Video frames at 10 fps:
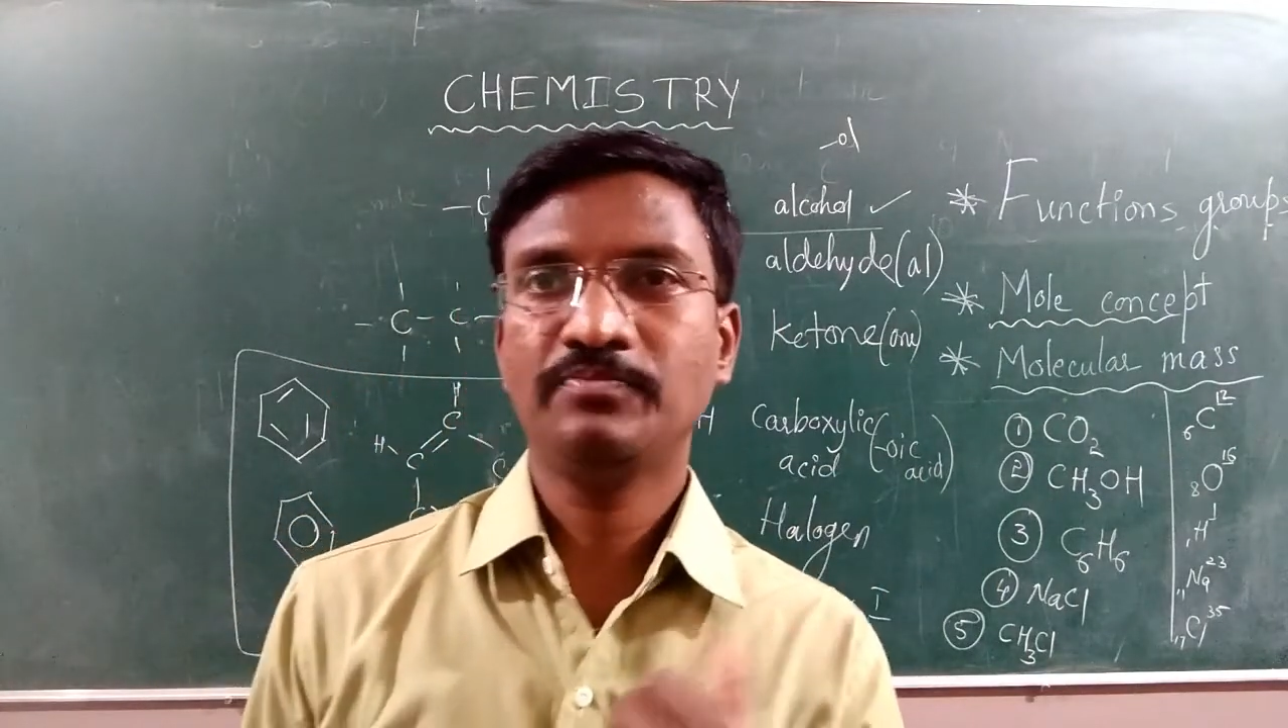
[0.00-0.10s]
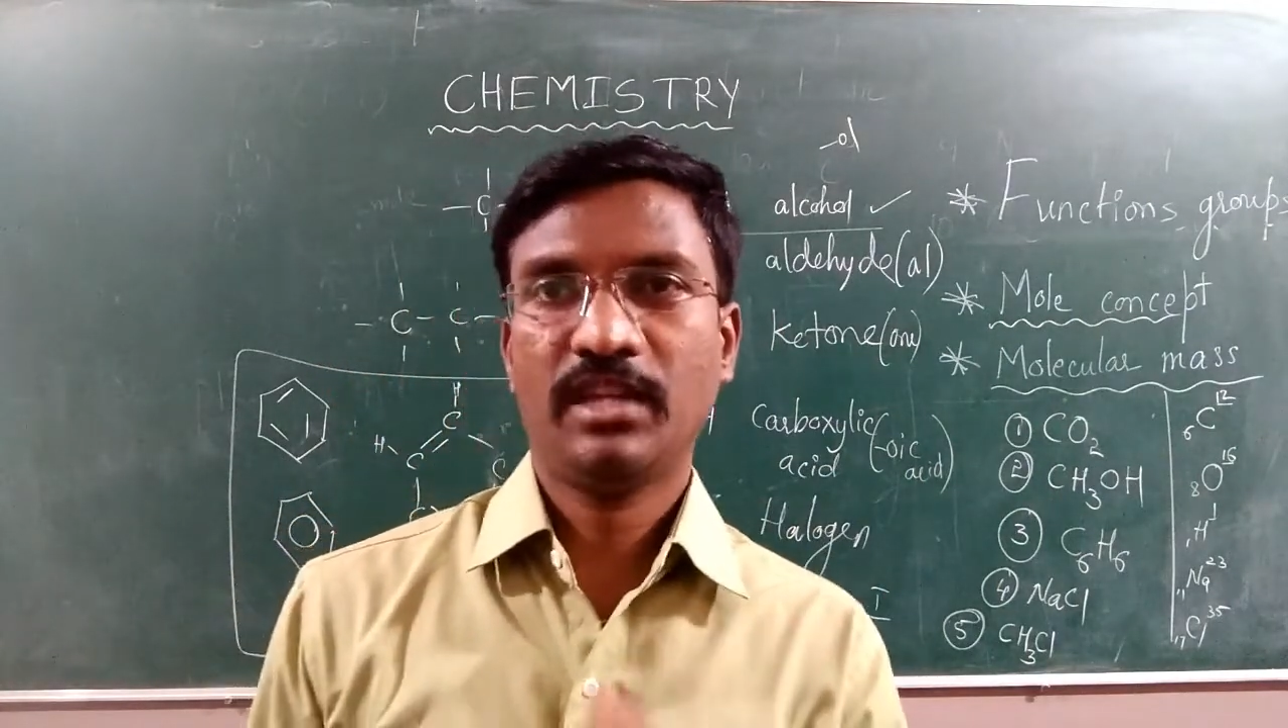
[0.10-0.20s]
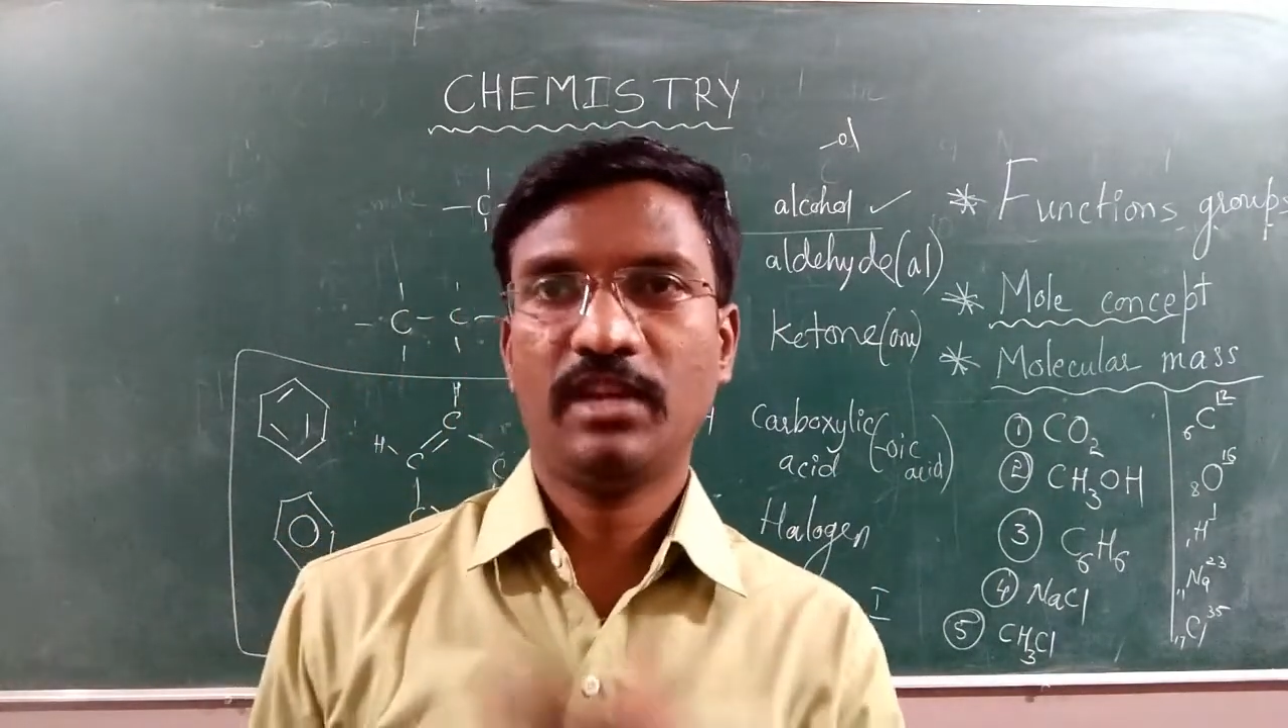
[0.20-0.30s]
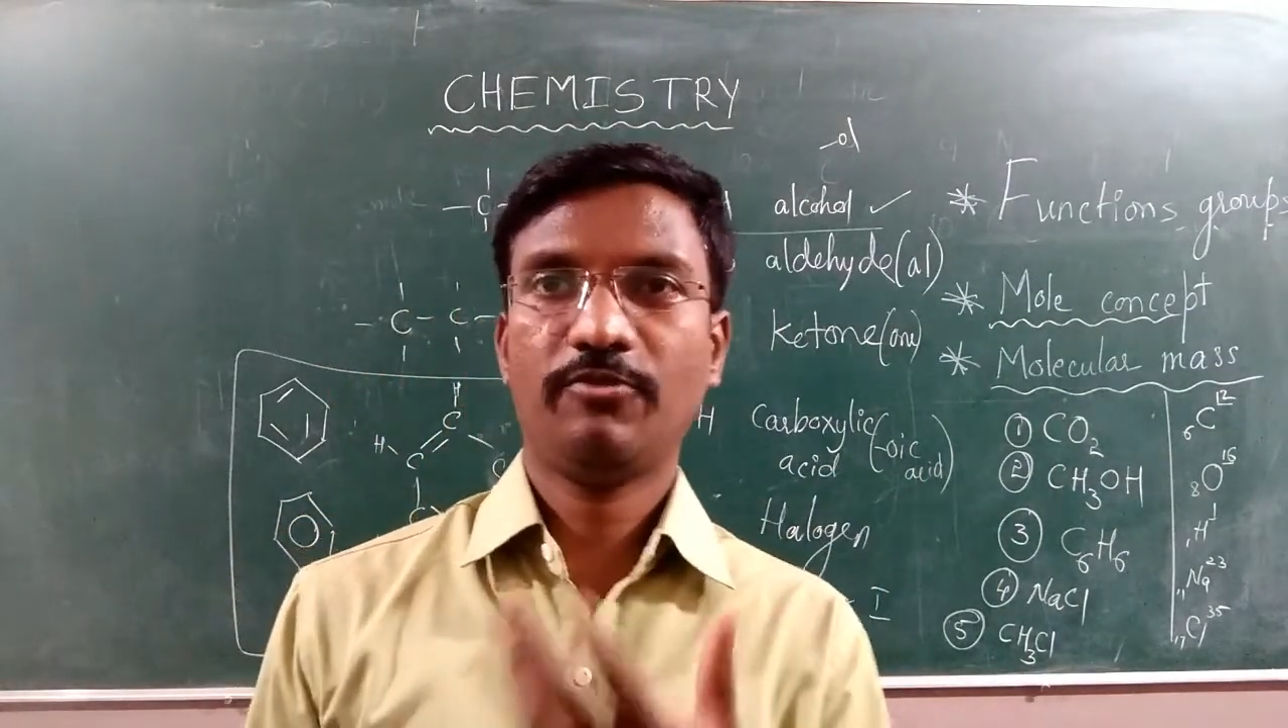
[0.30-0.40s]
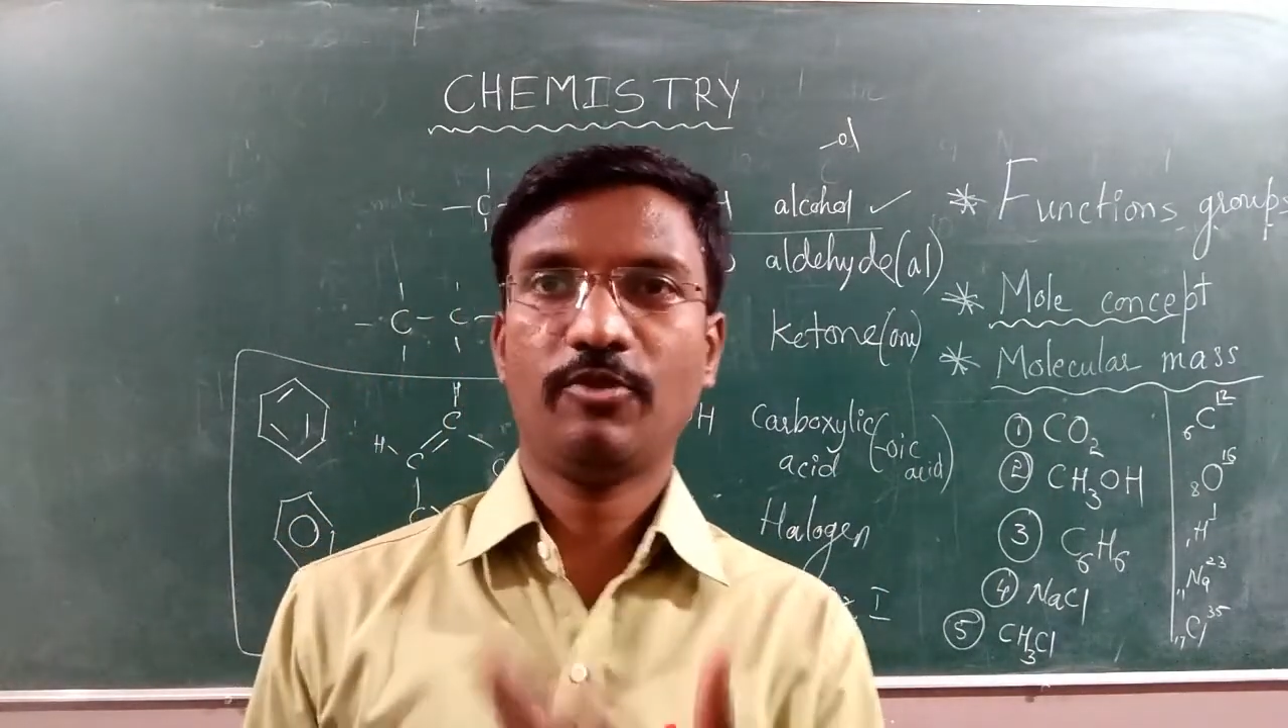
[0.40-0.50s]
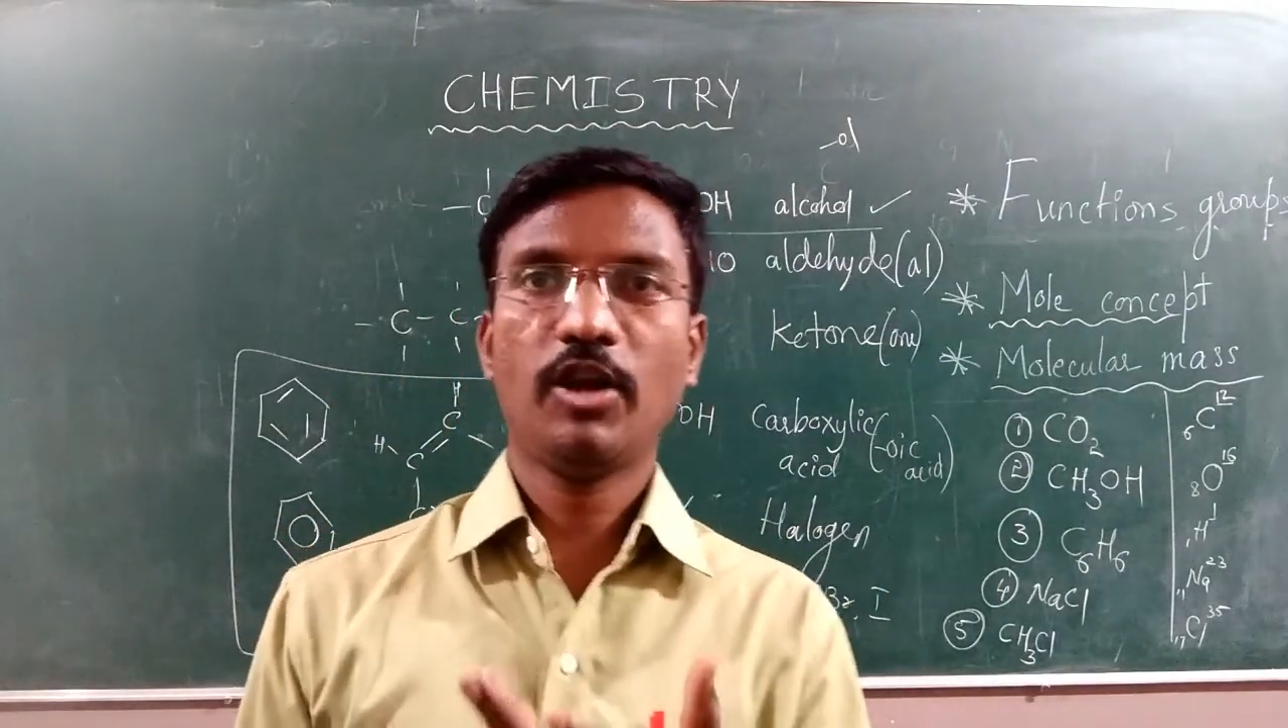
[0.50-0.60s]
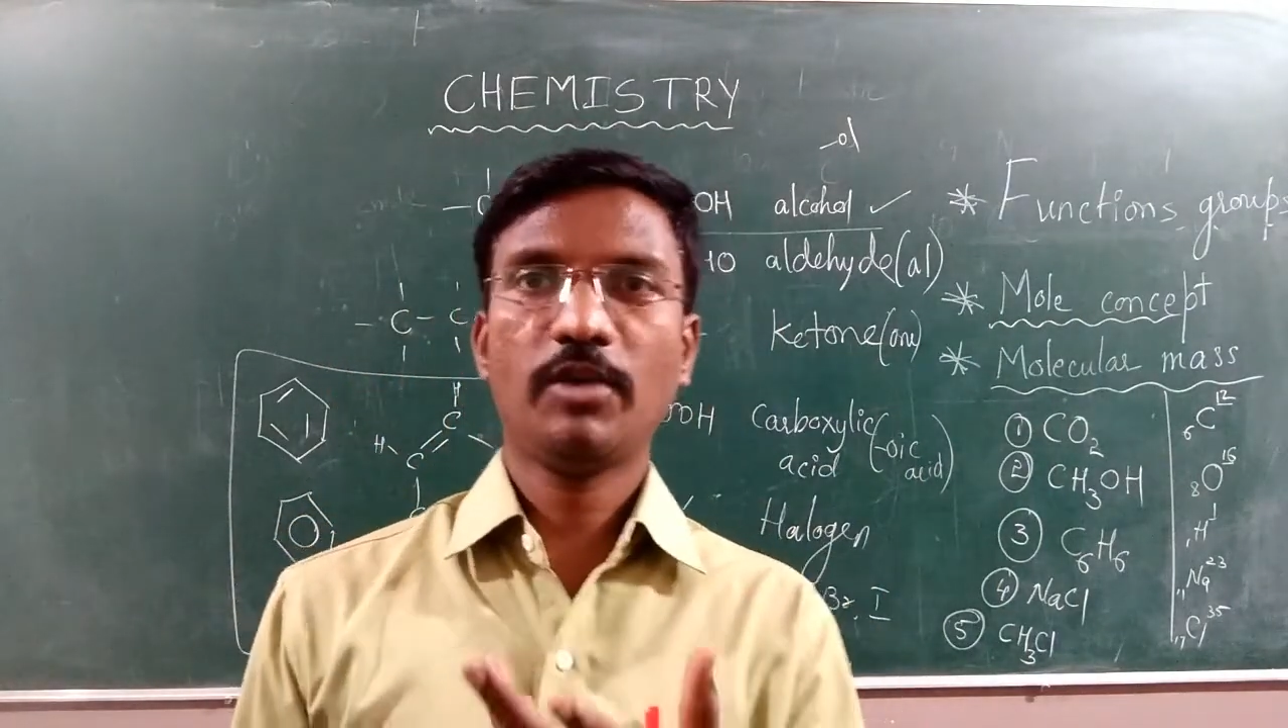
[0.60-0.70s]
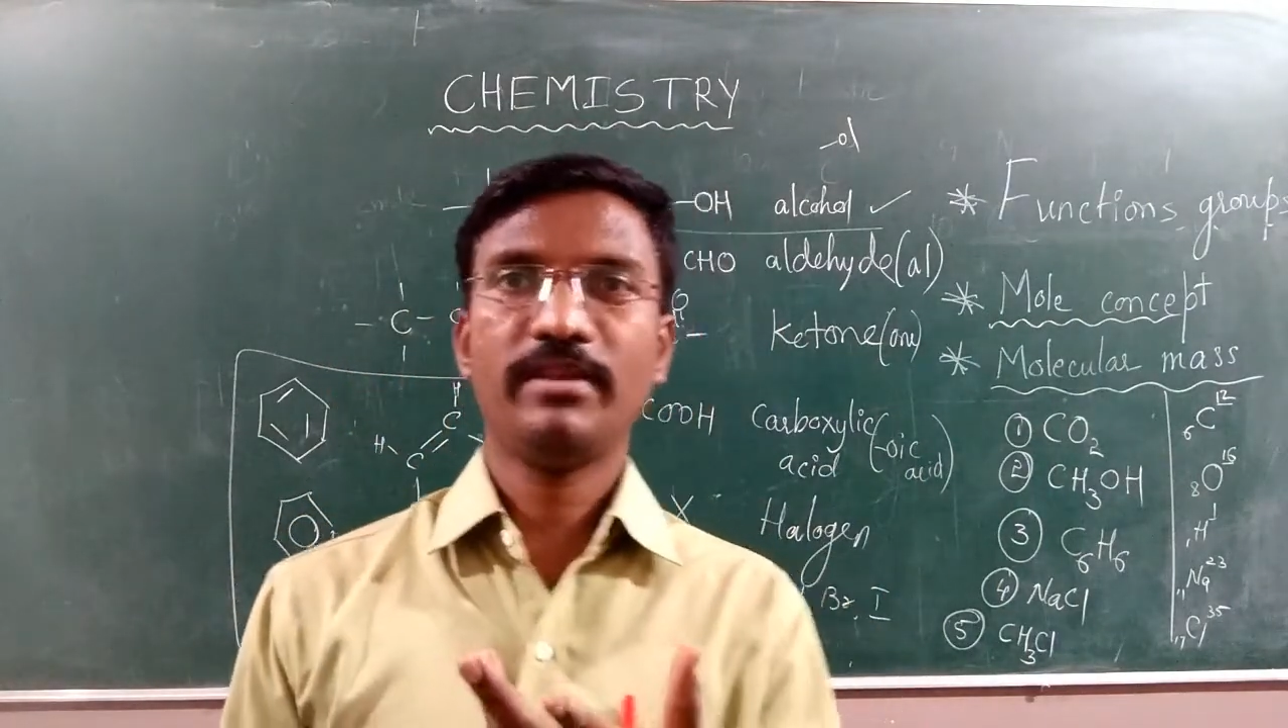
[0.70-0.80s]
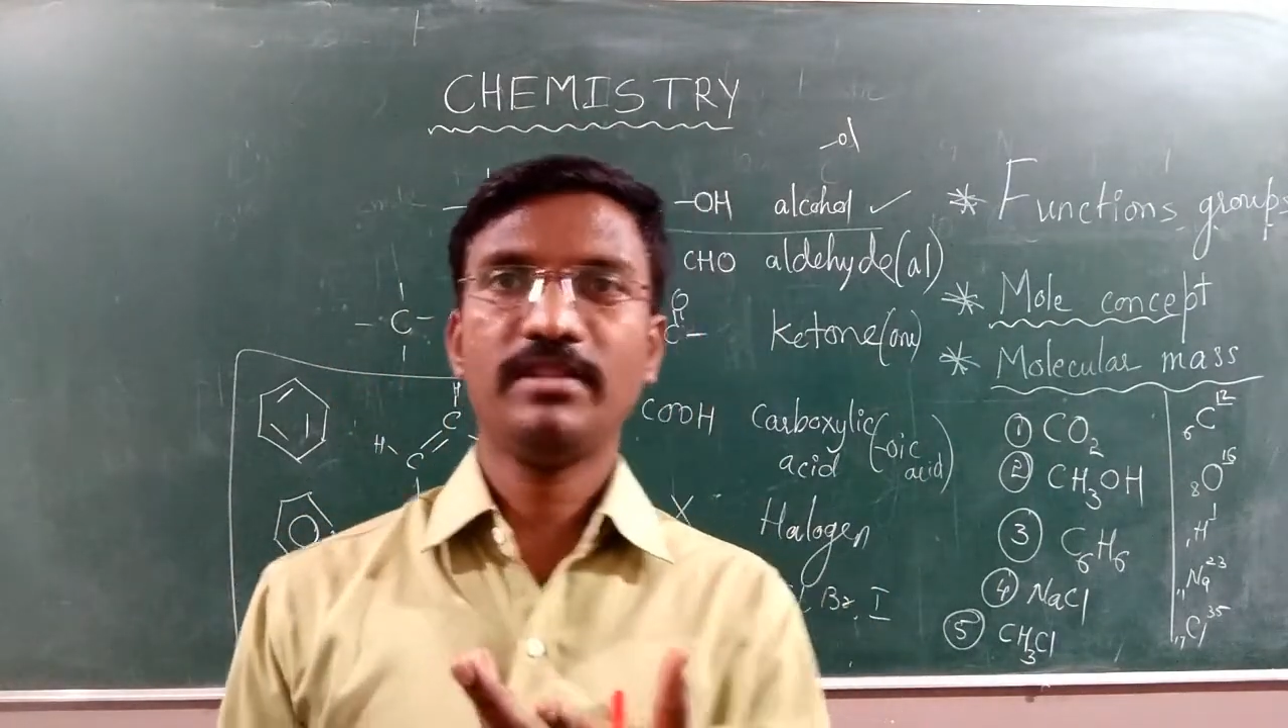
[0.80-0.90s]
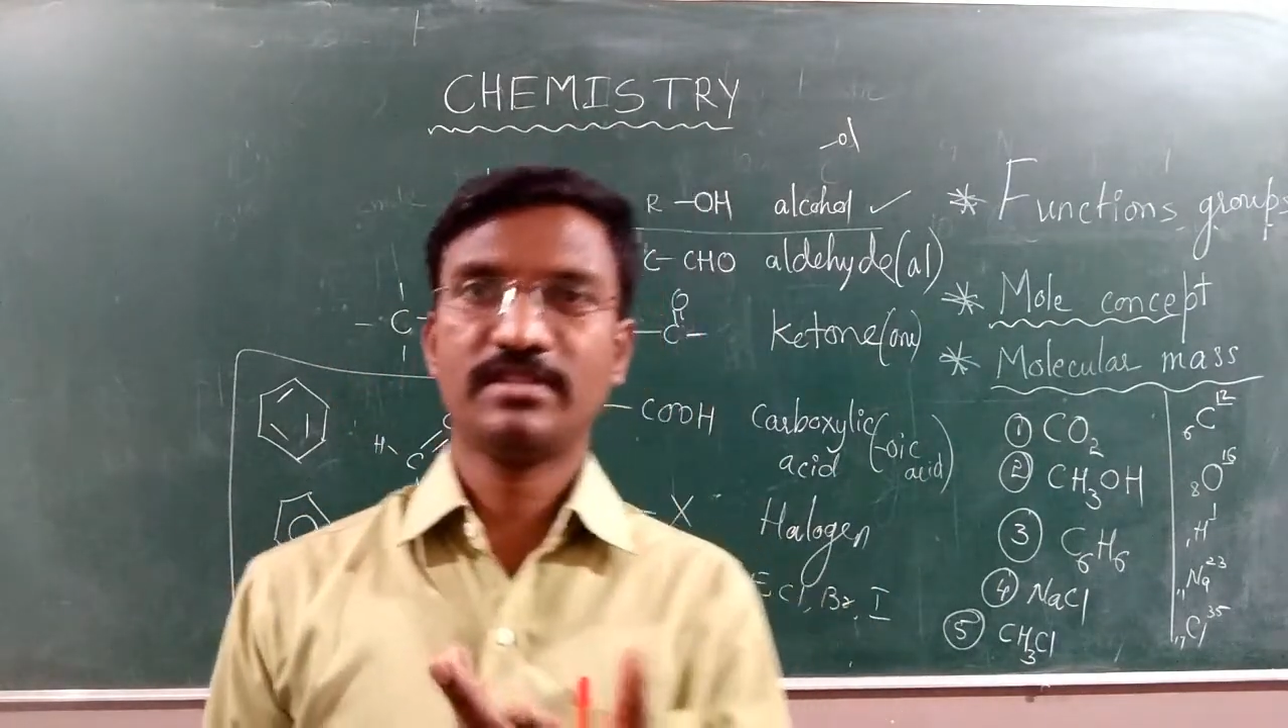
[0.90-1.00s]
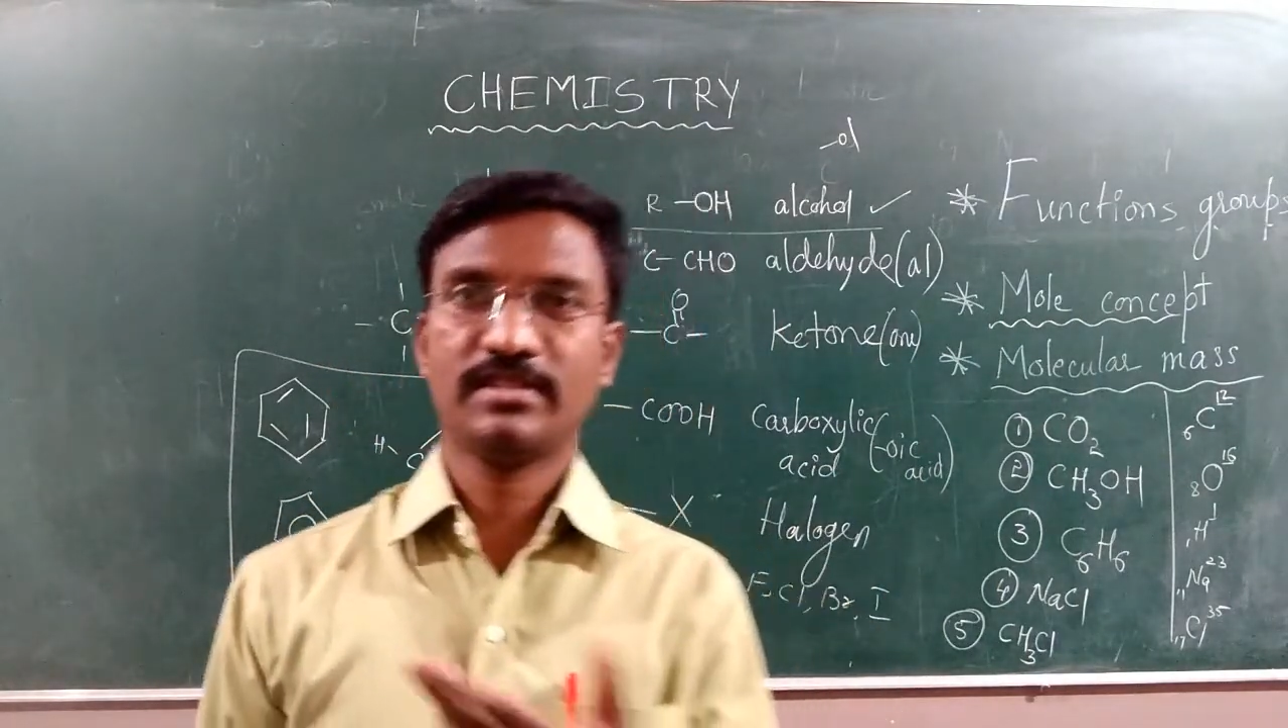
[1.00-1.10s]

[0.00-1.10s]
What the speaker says: If not, means